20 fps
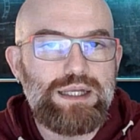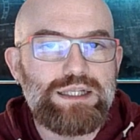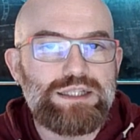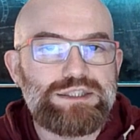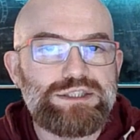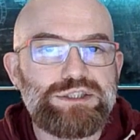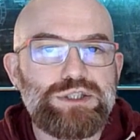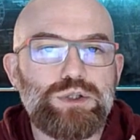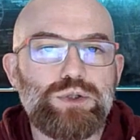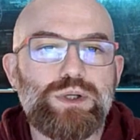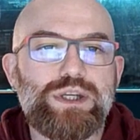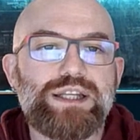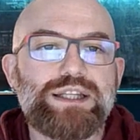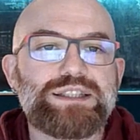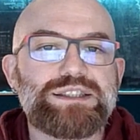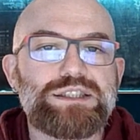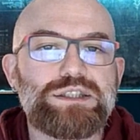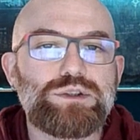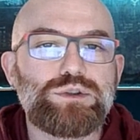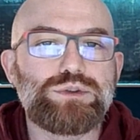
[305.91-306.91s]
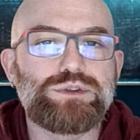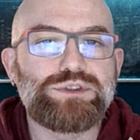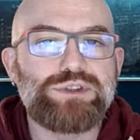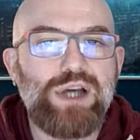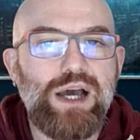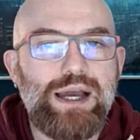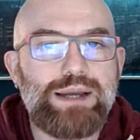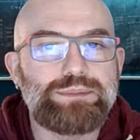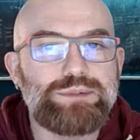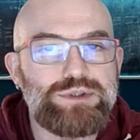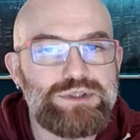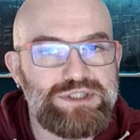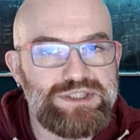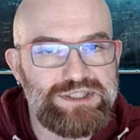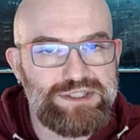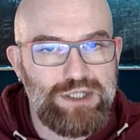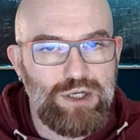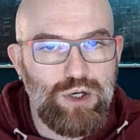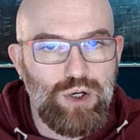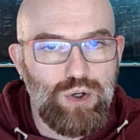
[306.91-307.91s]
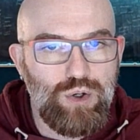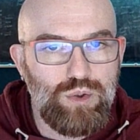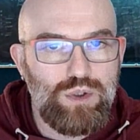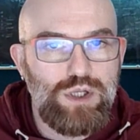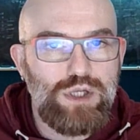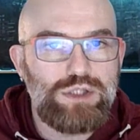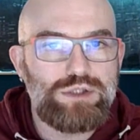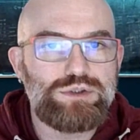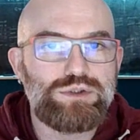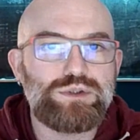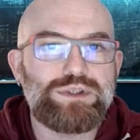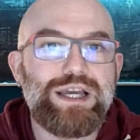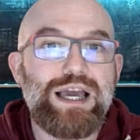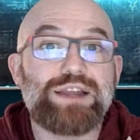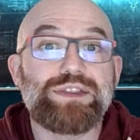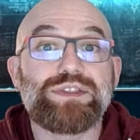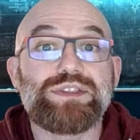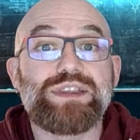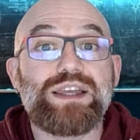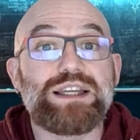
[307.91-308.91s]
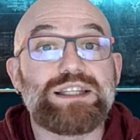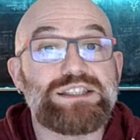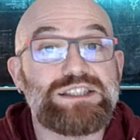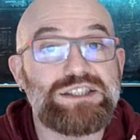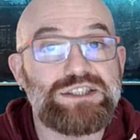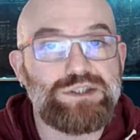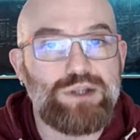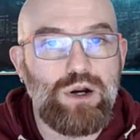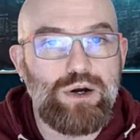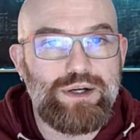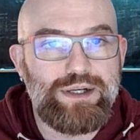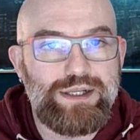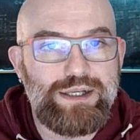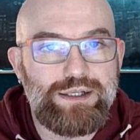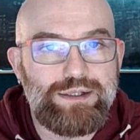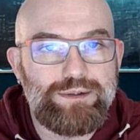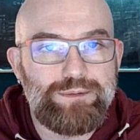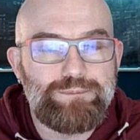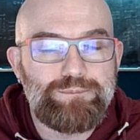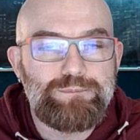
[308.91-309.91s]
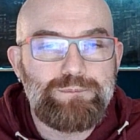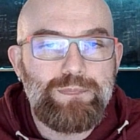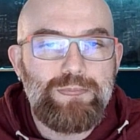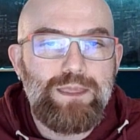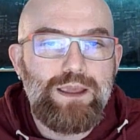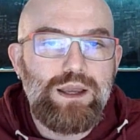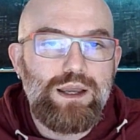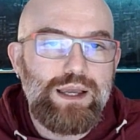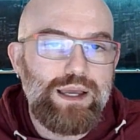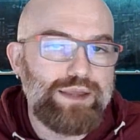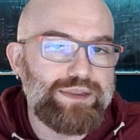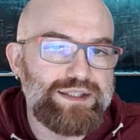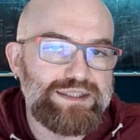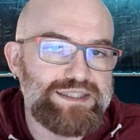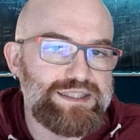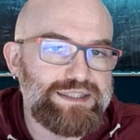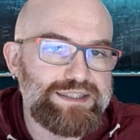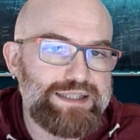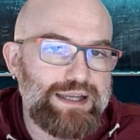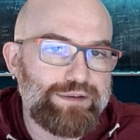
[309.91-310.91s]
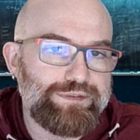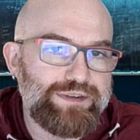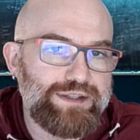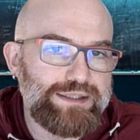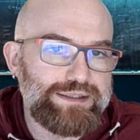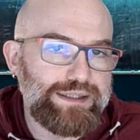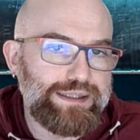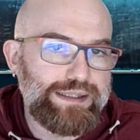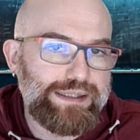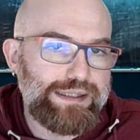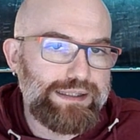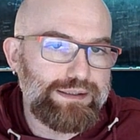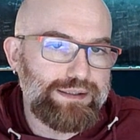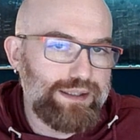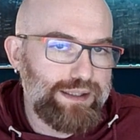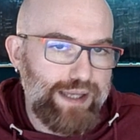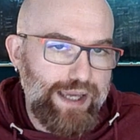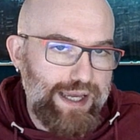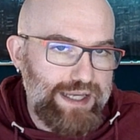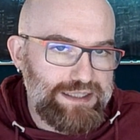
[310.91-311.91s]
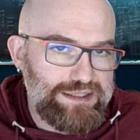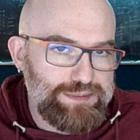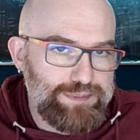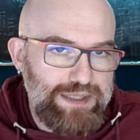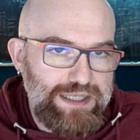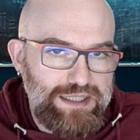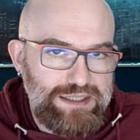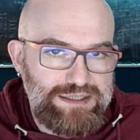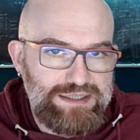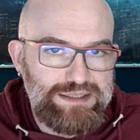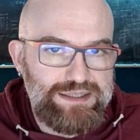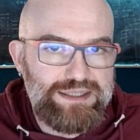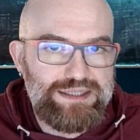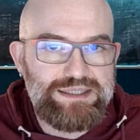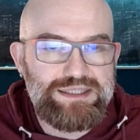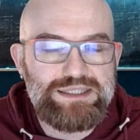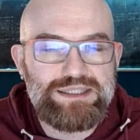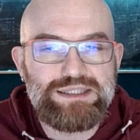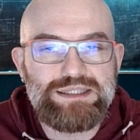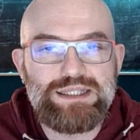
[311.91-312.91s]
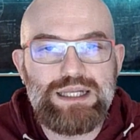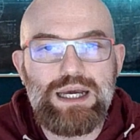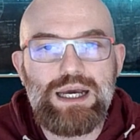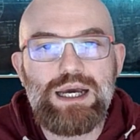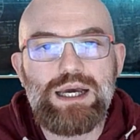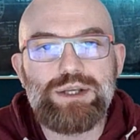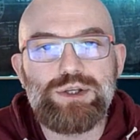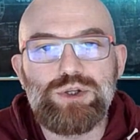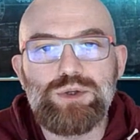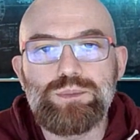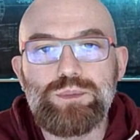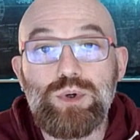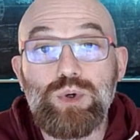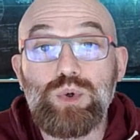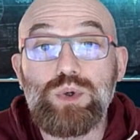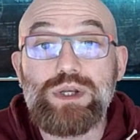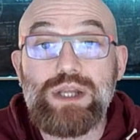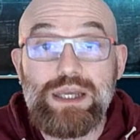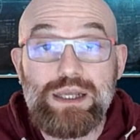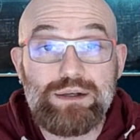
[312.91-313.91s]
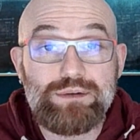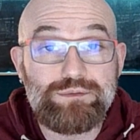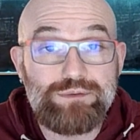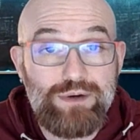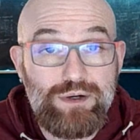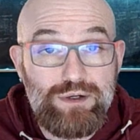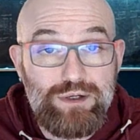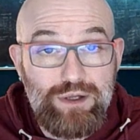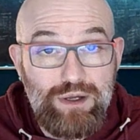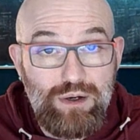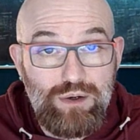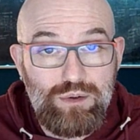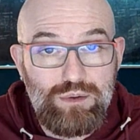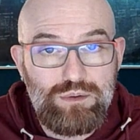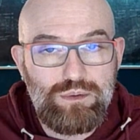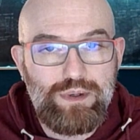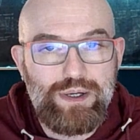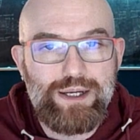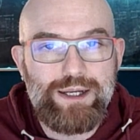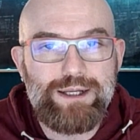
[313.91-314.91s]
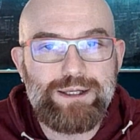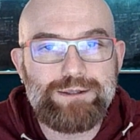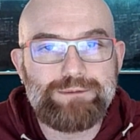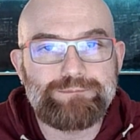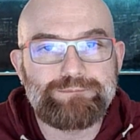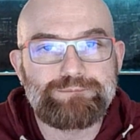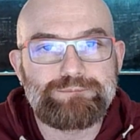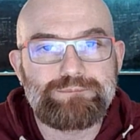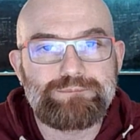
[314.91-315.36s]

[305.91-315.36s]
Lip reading: So it is a good time to sow to get things started. And this is definitely the case because this is a new moon in Virgo, right?